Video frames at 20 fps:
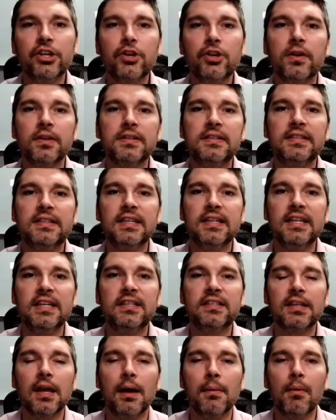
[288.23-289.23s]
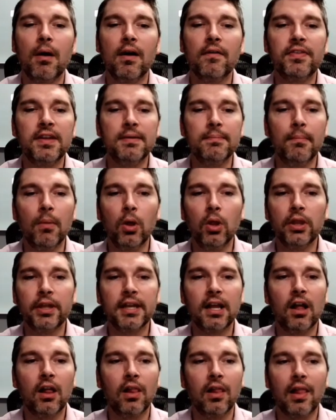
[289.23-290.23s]
could see some of the Mullen
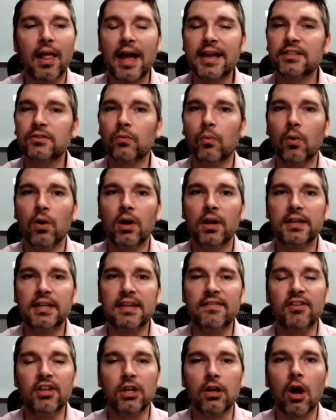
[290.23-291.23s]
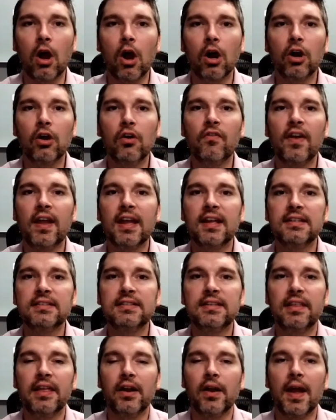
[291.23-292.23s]
Class 1 EV cargo vans
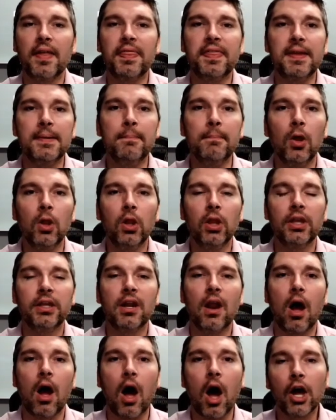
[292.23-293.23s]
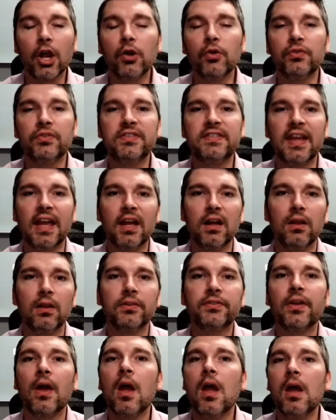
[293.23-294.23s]
there at the Mullen Auto Sales
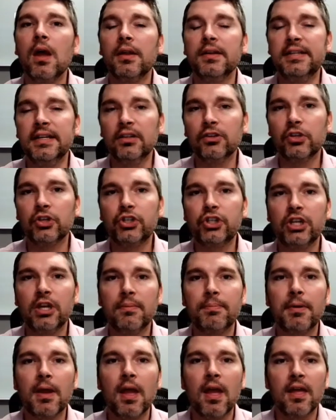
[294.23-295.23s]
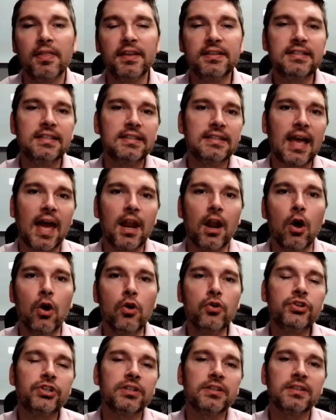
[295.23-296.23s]
dealership. This is at
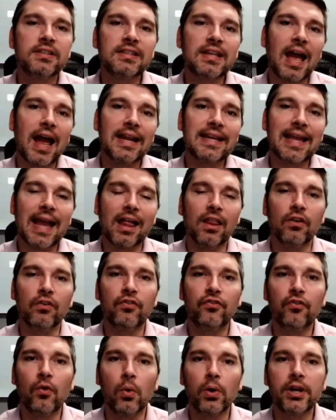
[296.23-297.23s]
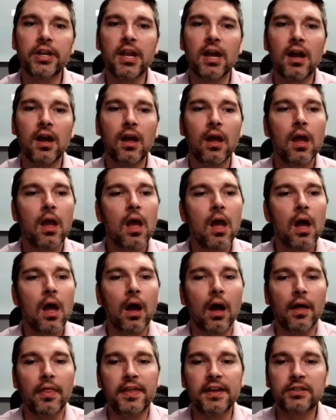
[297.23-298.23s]
Oceanside, California.
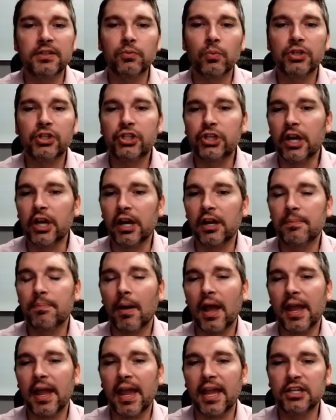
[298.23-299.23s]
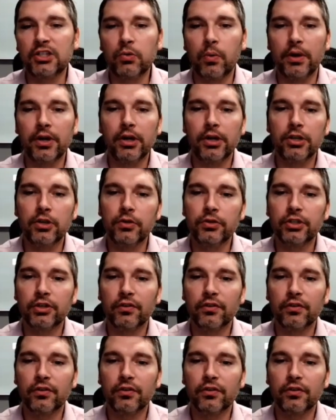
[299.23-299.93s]
This was shared by a Twitter user,